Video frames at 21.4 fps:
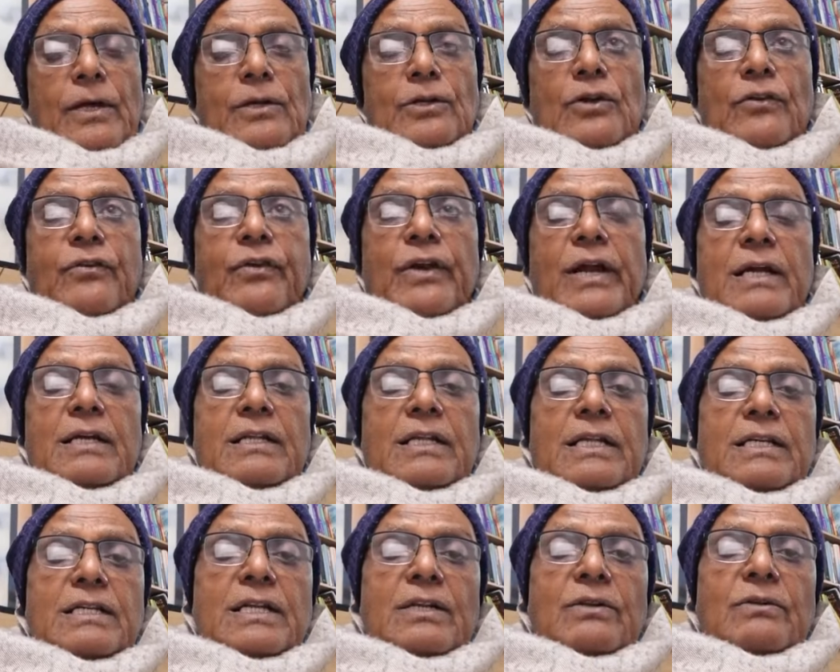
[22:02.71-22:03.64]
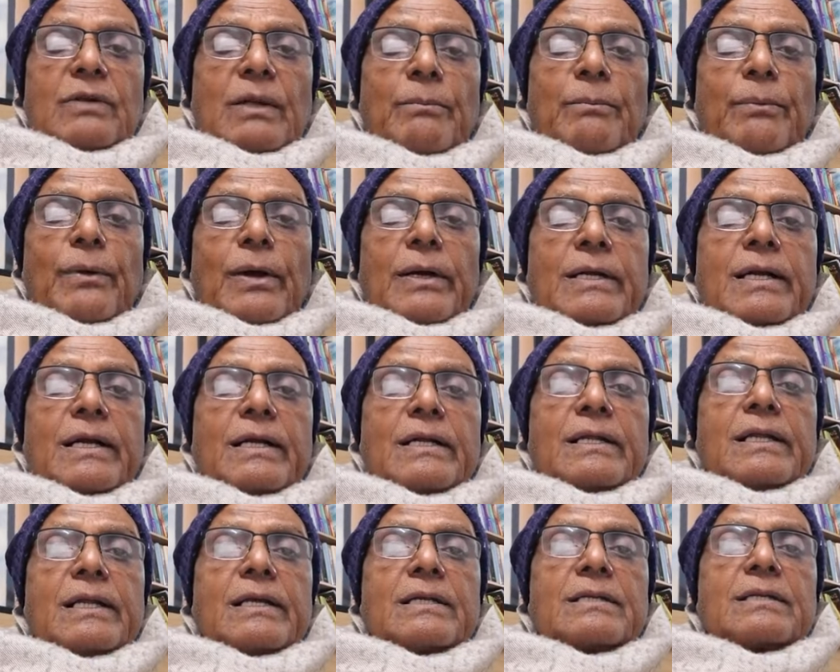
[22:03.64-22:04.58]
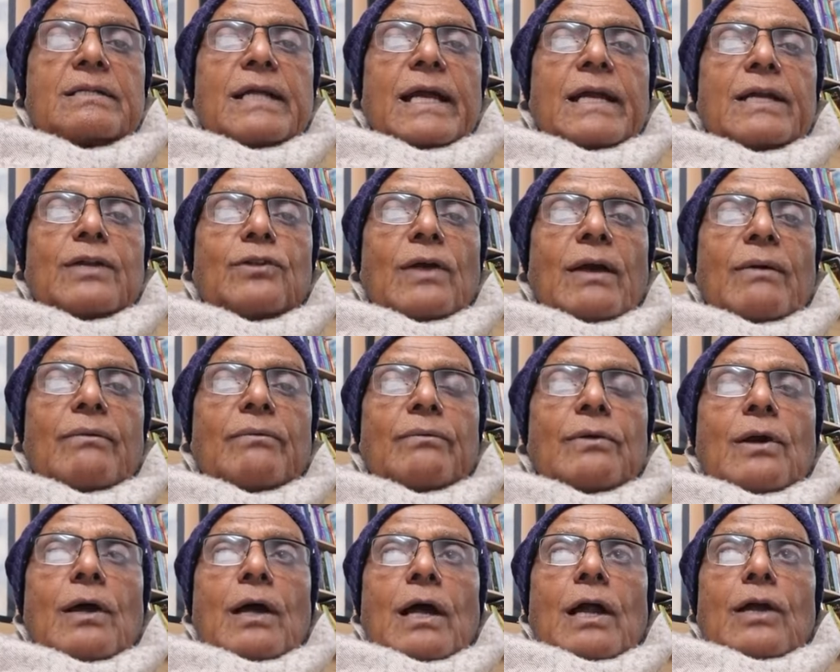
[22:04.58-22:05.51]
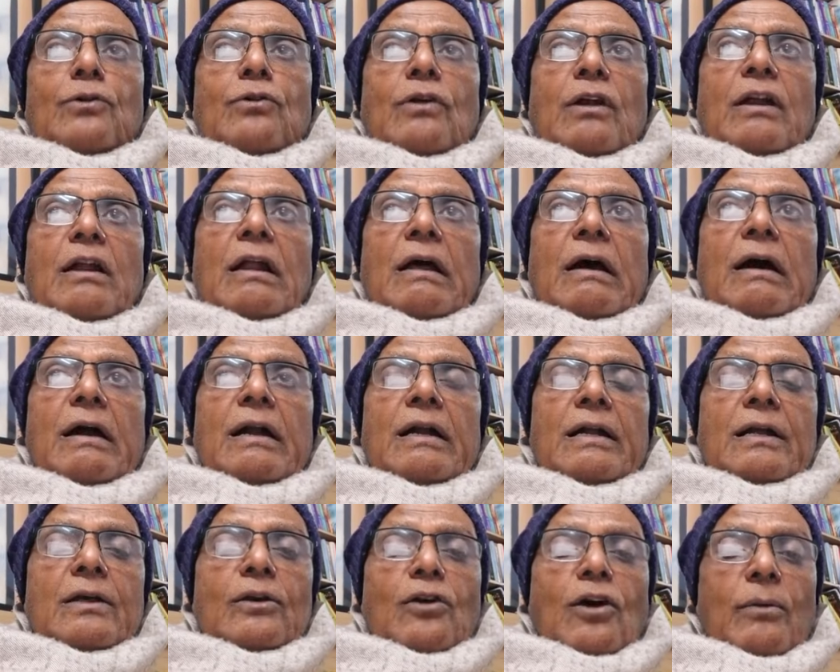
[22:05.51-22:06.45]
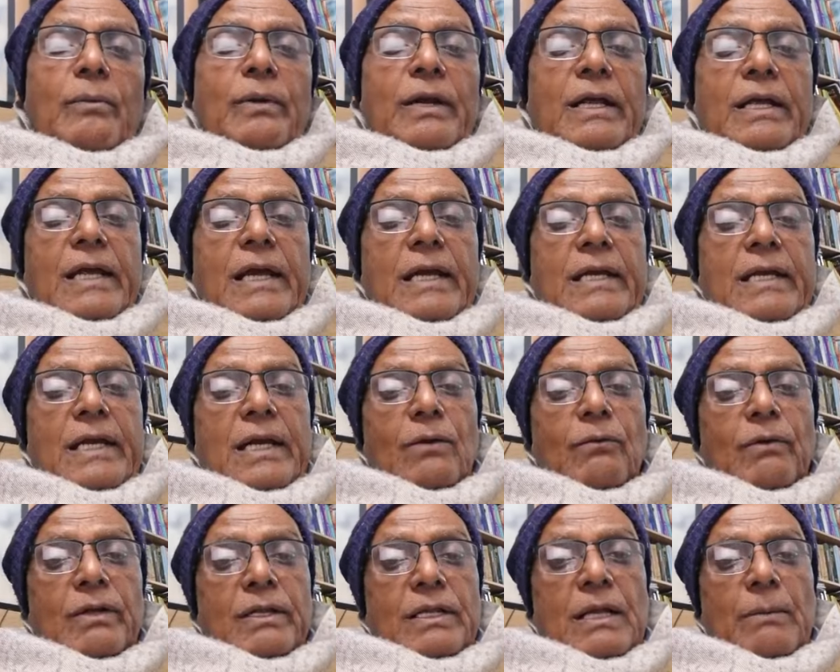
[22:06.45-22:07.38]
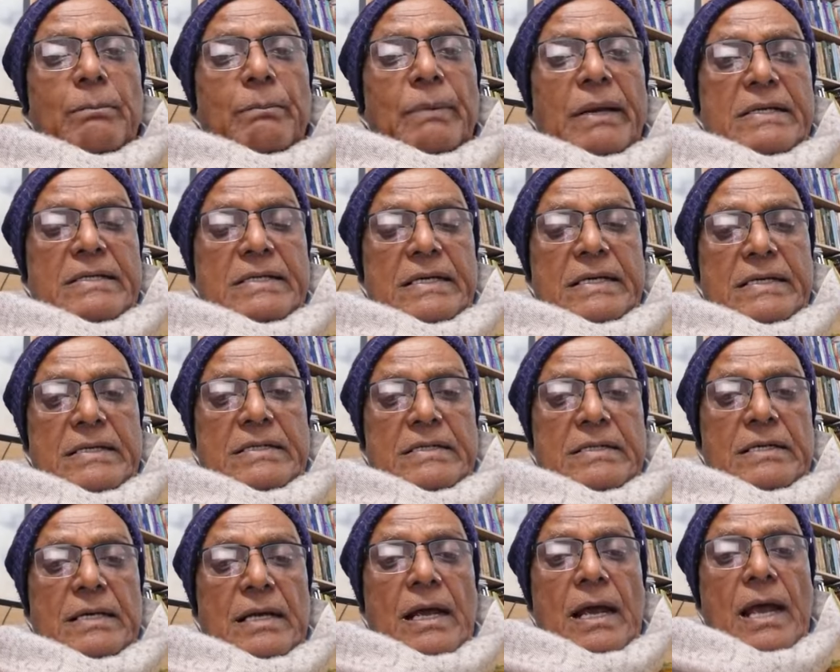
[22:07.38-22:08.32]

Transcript: So friend, this is important things that you have to learn communicating with the patients,